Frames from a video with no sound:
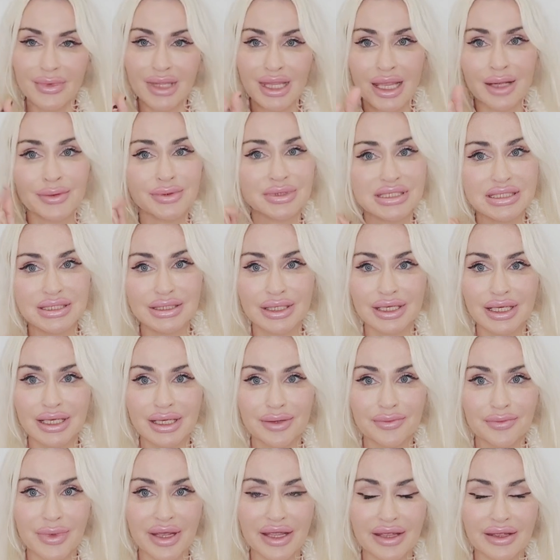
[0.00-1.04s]
I'm just looking
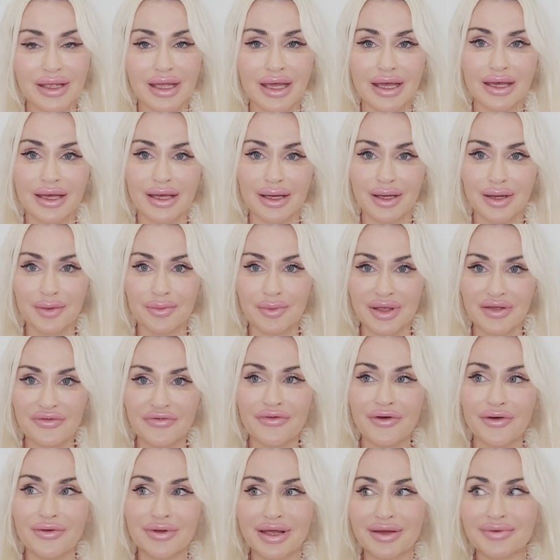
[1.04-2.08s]
at my phone.